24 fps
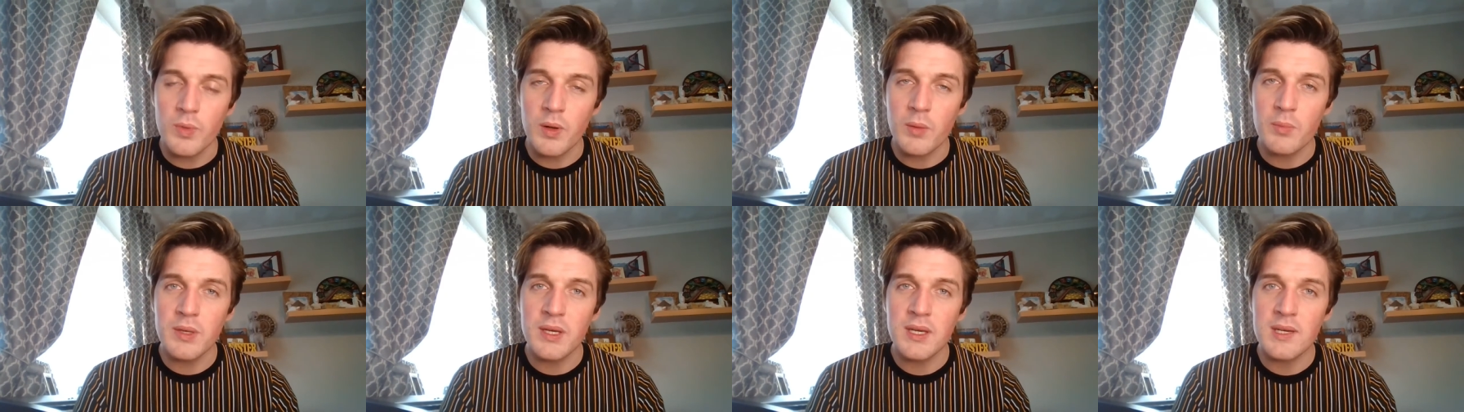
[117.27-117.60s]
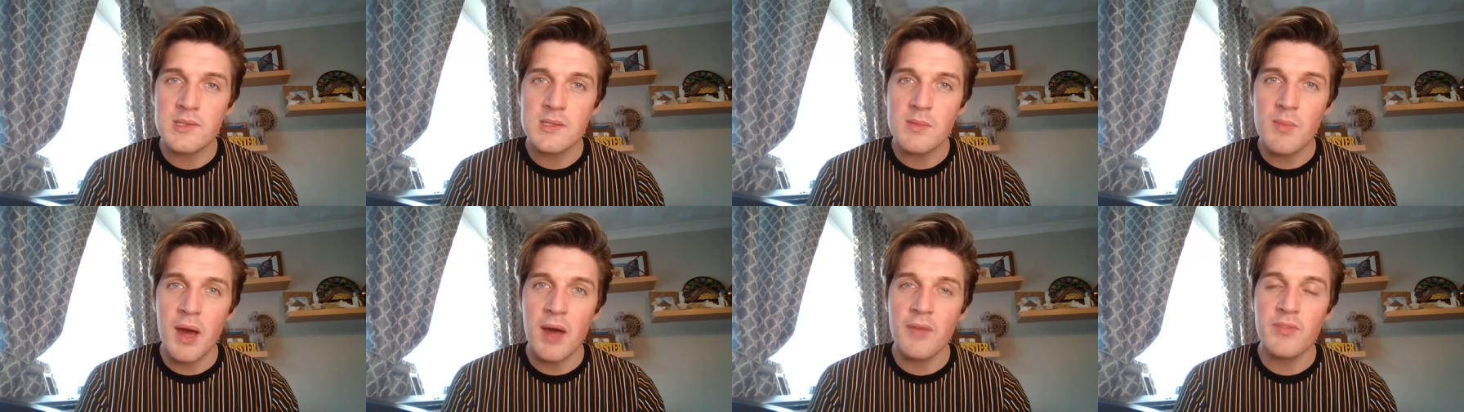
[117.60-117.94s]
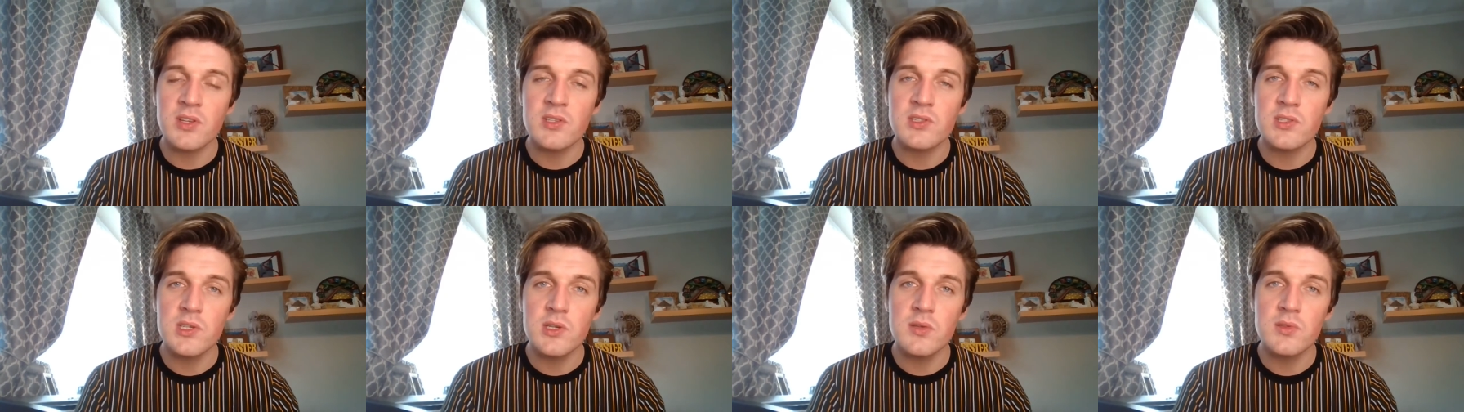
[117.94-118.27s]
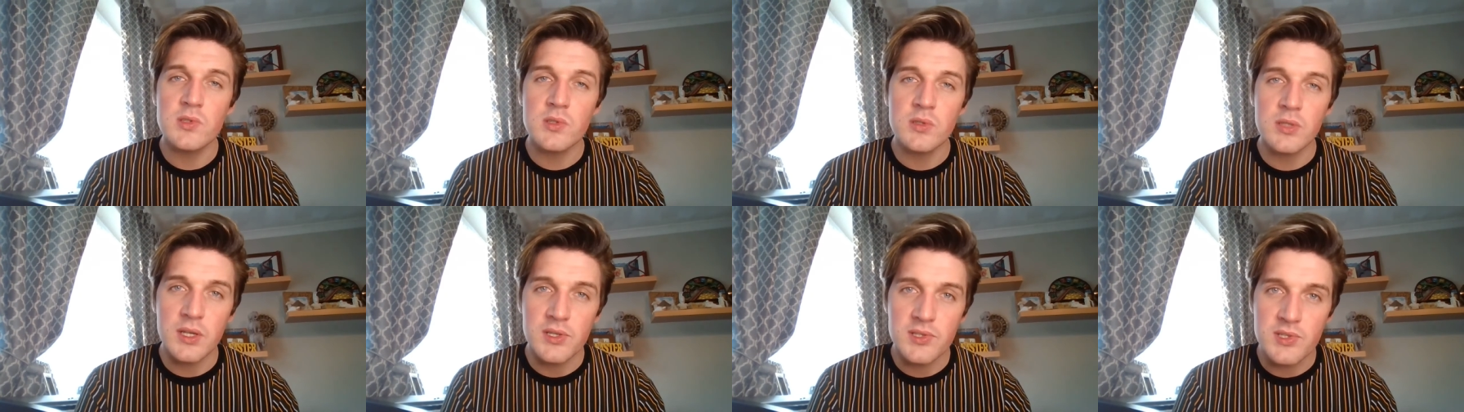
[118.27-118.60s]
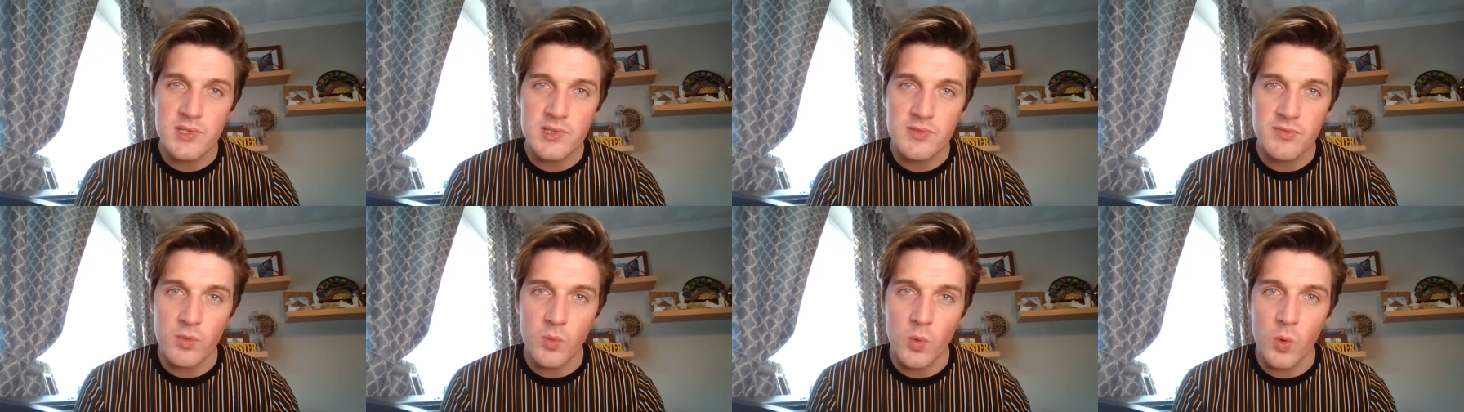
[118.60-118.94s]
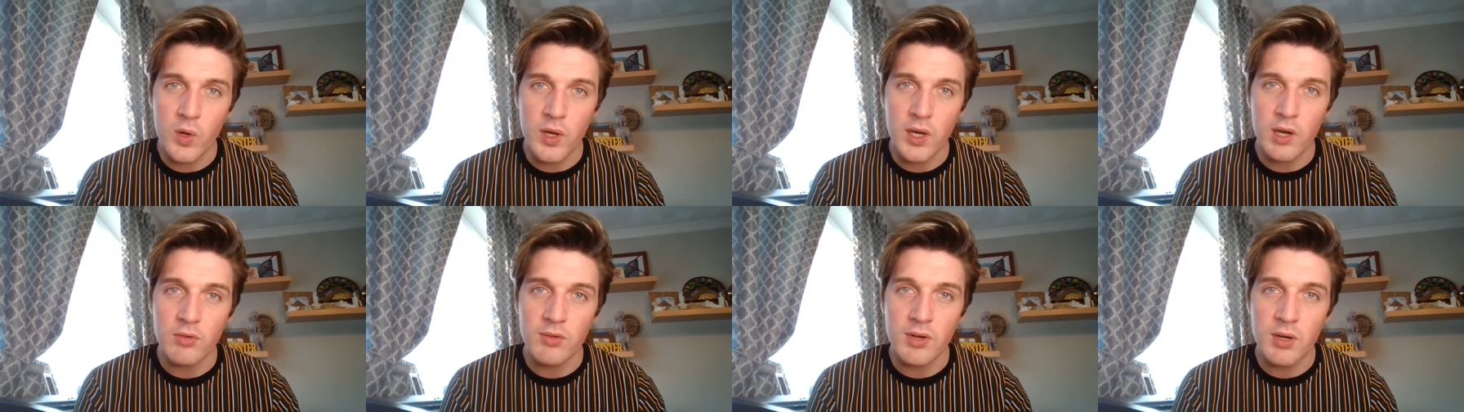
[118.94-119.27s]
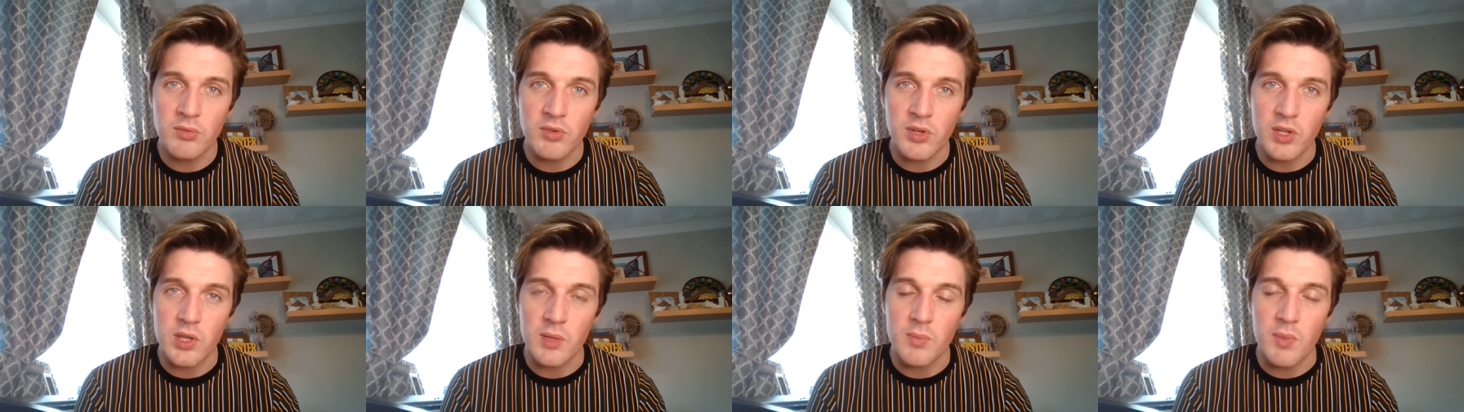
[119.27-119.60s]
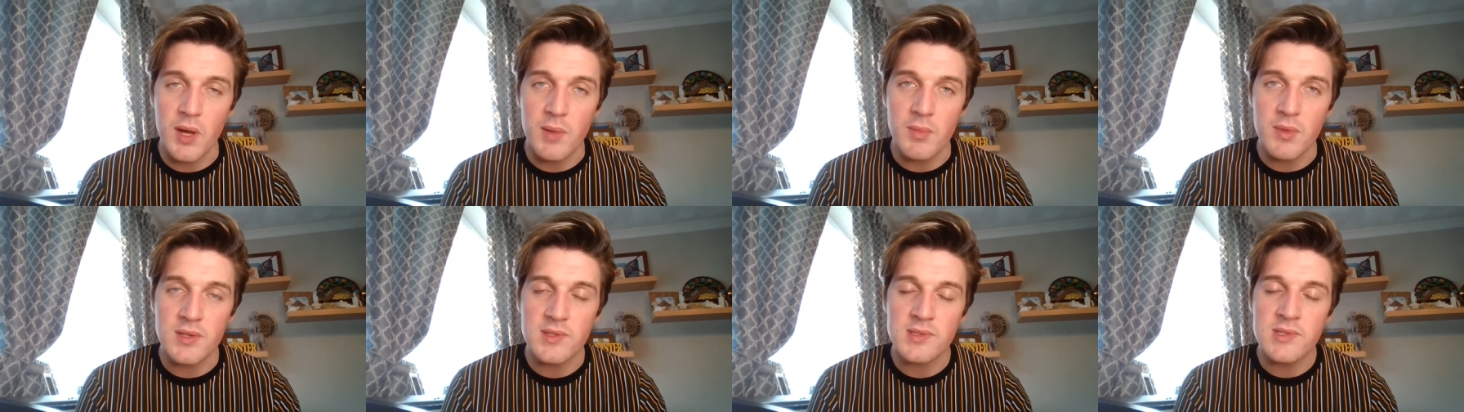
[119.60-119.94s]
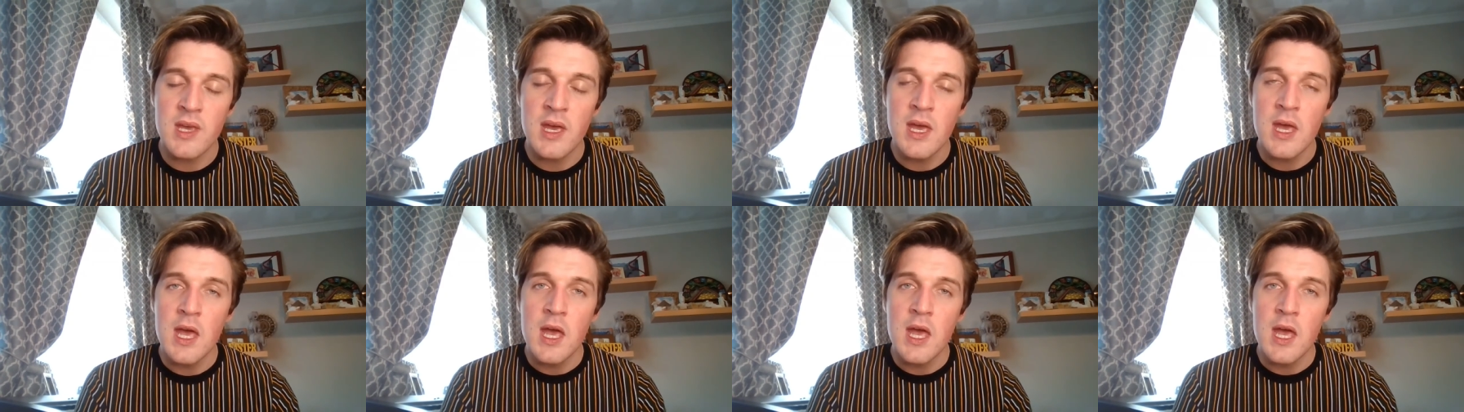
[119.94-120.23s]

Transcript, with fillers: but because I'm having to use crutches for walking around at the moment,